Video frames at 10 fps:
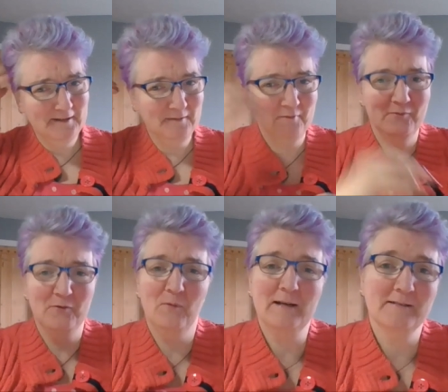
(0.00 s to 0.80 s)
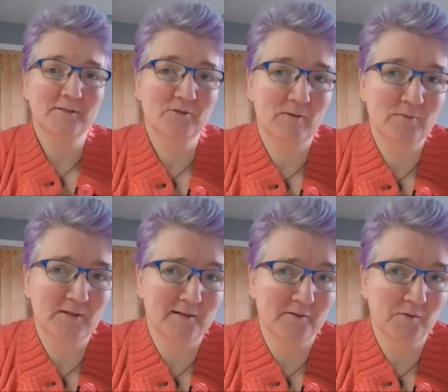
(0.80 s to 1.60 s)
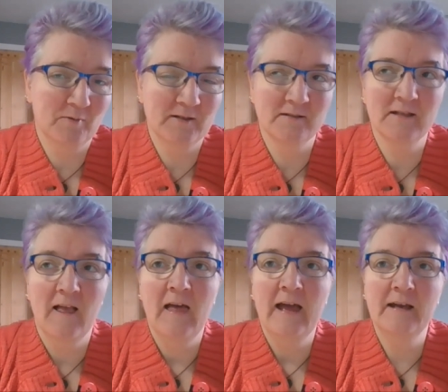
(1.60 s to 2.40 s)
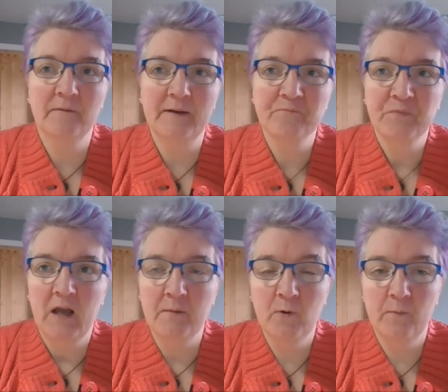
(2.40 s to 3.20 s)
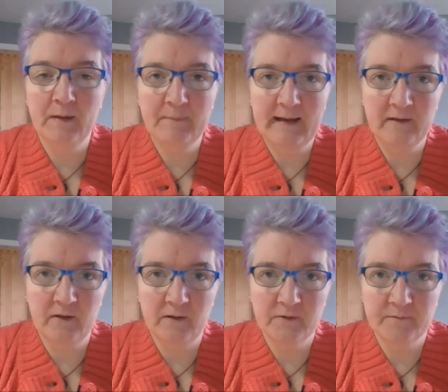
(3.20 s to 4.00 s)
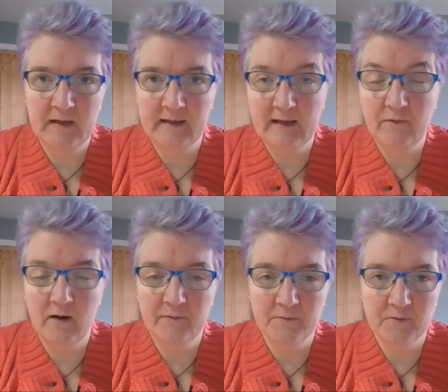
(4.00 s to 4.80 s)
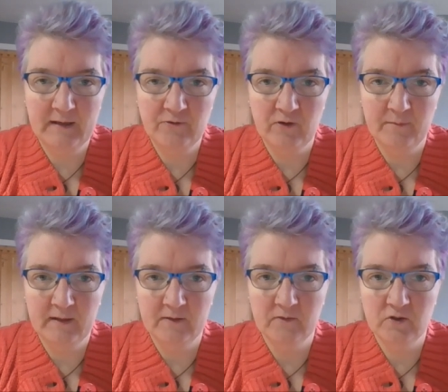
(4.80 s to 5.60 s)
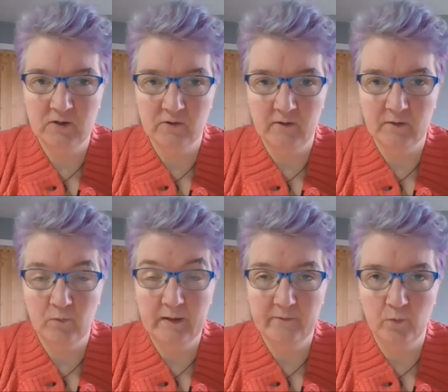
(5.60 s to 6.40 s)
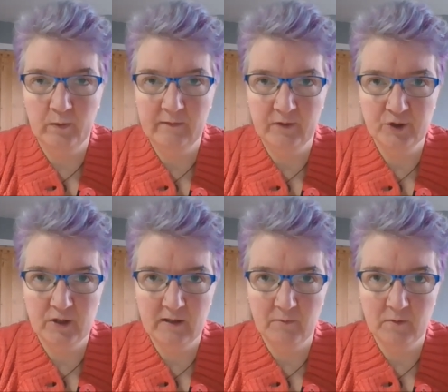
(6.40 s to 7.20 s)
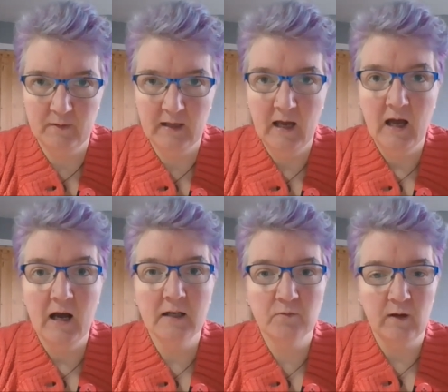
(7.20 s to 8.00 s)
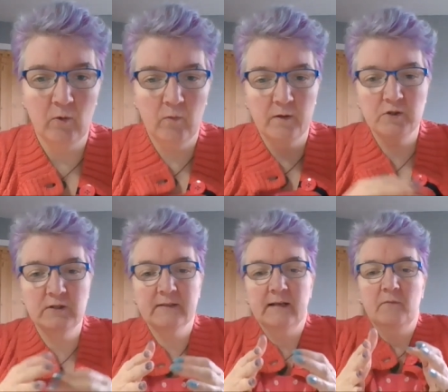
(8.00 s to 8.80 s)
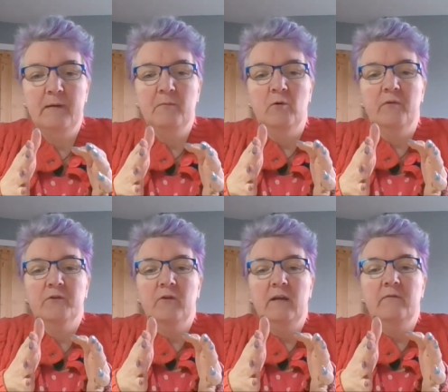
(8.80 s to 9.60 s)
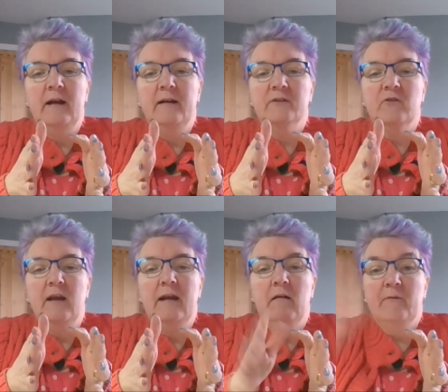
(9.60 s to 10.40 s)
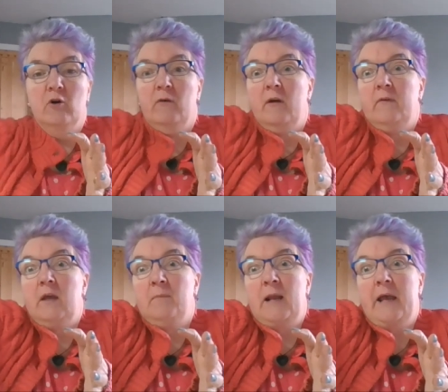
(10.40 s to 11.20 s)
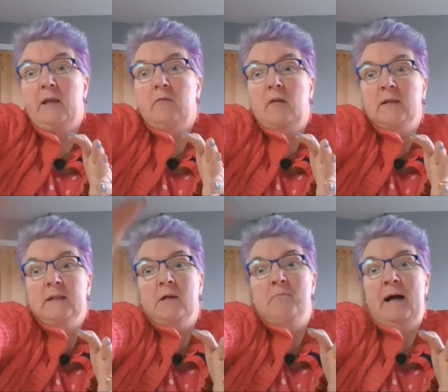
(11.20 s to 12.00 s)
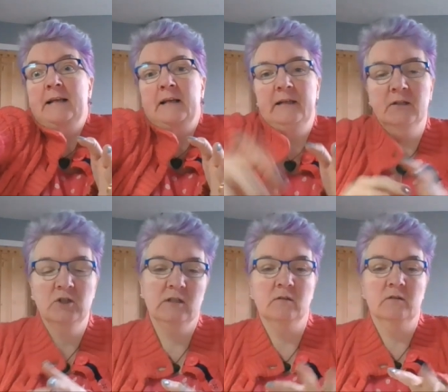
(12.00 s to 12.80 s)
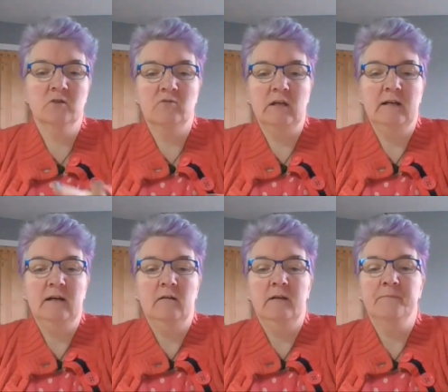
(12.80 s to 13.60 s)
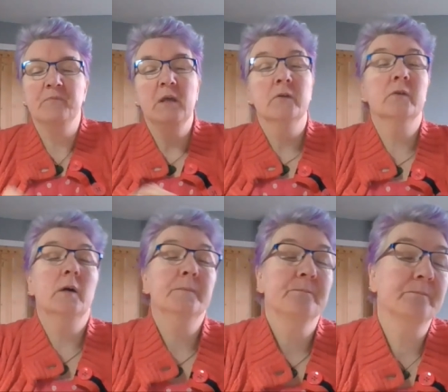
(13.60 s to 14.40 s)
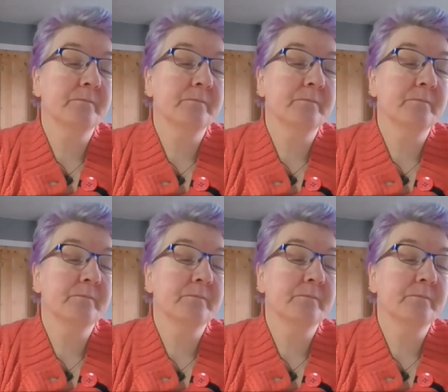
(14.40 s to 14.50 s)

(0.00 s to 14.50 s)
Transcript: think the Phil waxing strips the tongue depressors. Anyway, I bought a big pack of those and I gave half of them to Andrea because she's on this wonderful weaving journey with me as well. Although she's kind of a bit more on the straight of na- straight and narrow. I've gone off over here playing madly, and she's on the straight and narrow here. So.